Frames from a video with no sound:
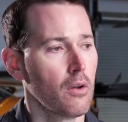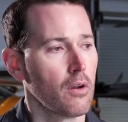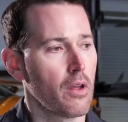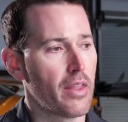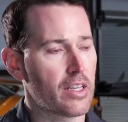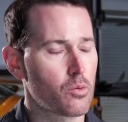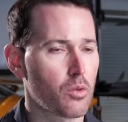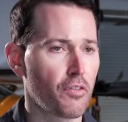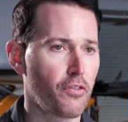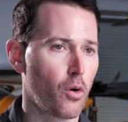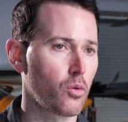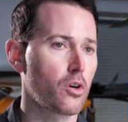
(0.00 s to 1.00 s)
And that's what the
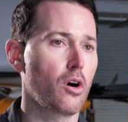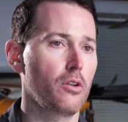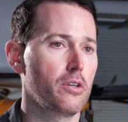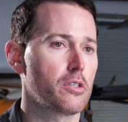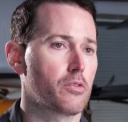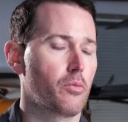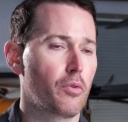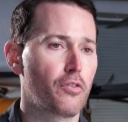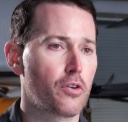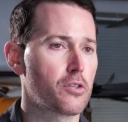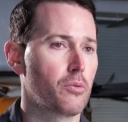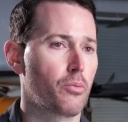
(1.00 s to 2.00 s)
phone call is from a
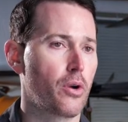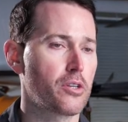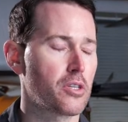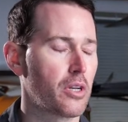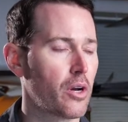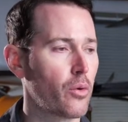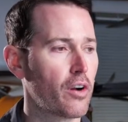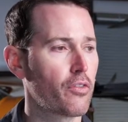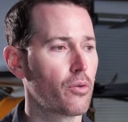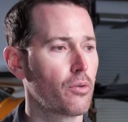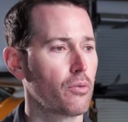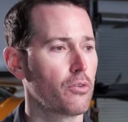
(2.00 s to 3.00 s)
first impression.
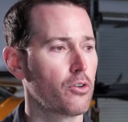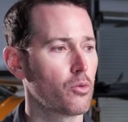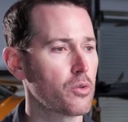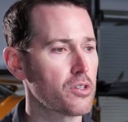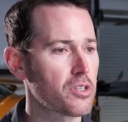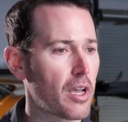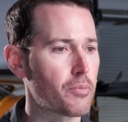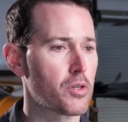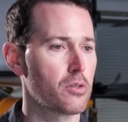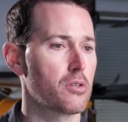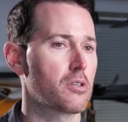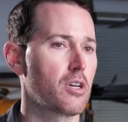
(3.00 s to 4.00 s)
However your
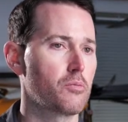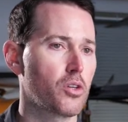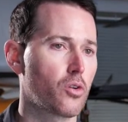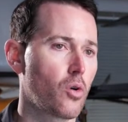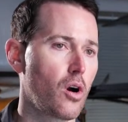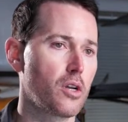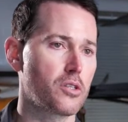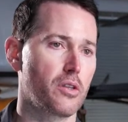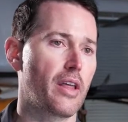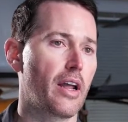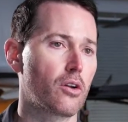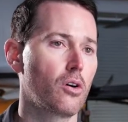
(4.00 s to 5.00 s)
receptionist comes across on
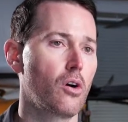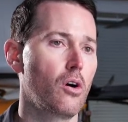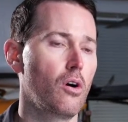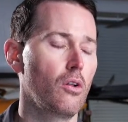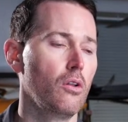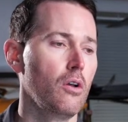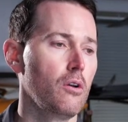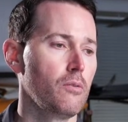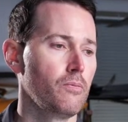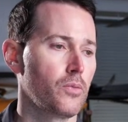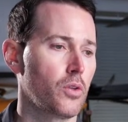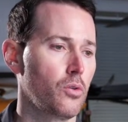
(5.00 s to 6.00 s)
that call,
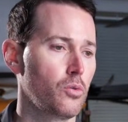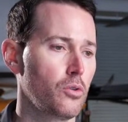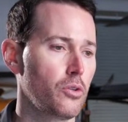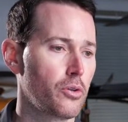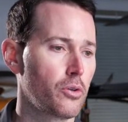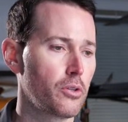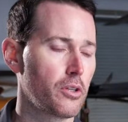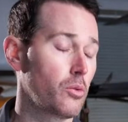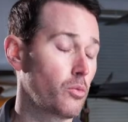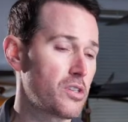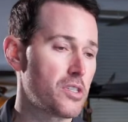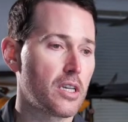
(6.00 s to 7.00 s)
you literally, and
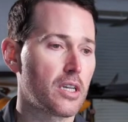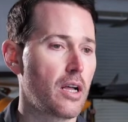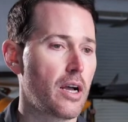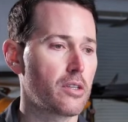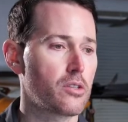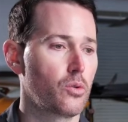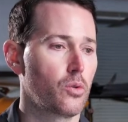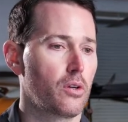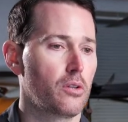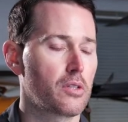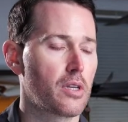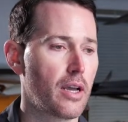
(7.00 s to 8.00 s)
we see clients do it all
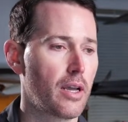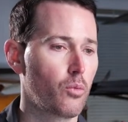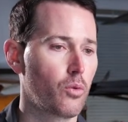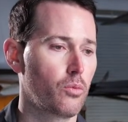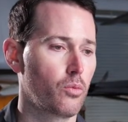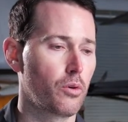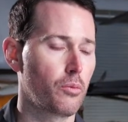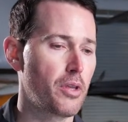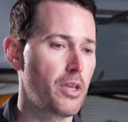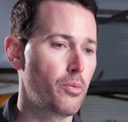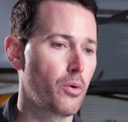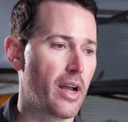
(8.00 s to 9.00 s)
the time, where
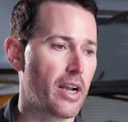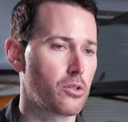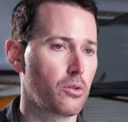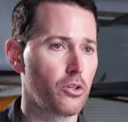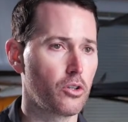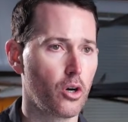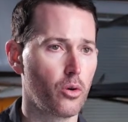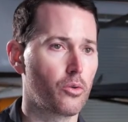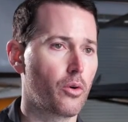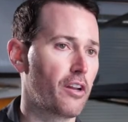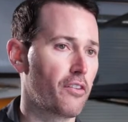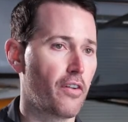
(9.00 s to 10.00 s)
people actually go and
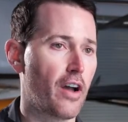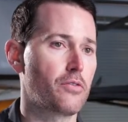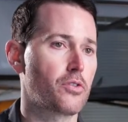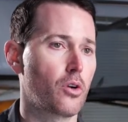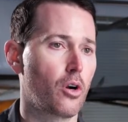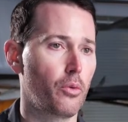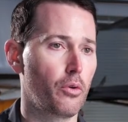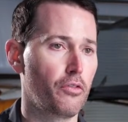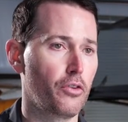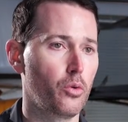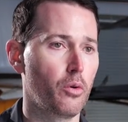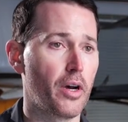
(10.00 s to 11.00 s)
write a 5-star
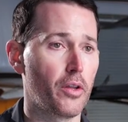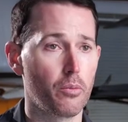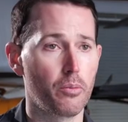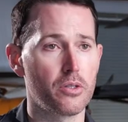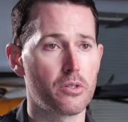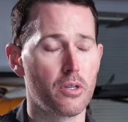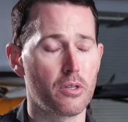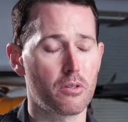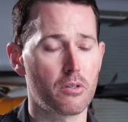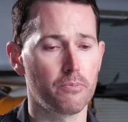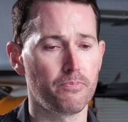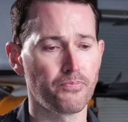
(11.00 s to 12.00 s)
review about the business